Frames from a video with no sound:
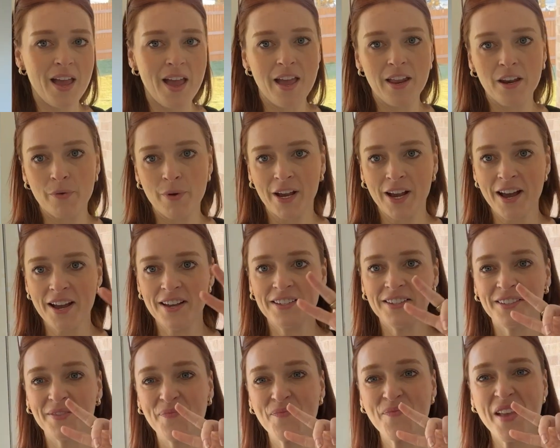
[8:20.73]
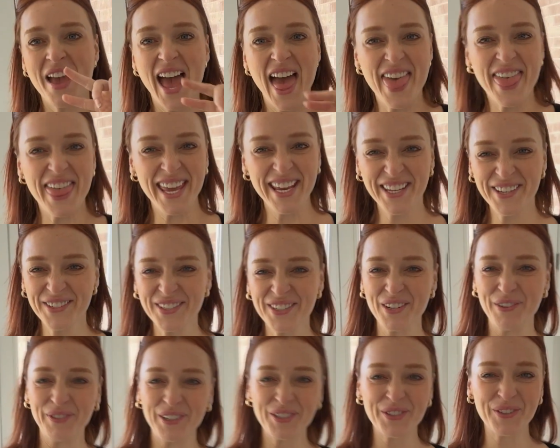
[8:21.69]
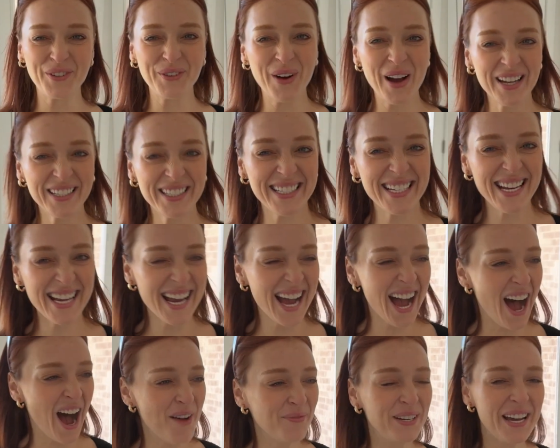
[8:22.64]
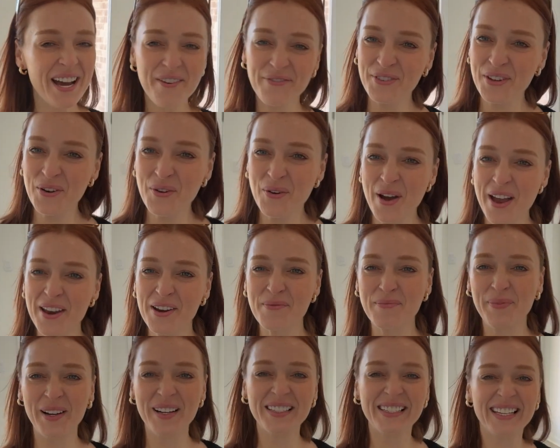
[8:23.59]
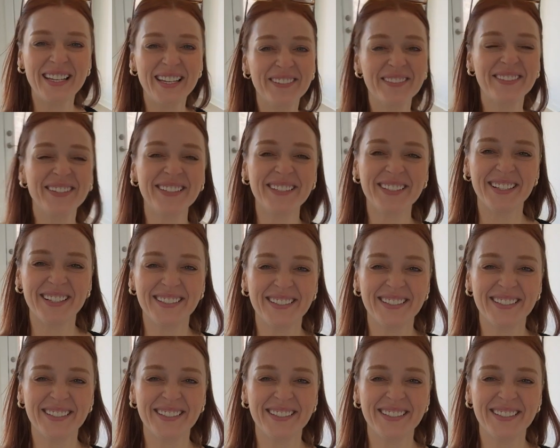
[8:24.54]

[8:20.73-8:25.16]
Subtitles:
Anyway, guys, thank you so much for watching. I'm Daphne Quay, your boss lady realtor.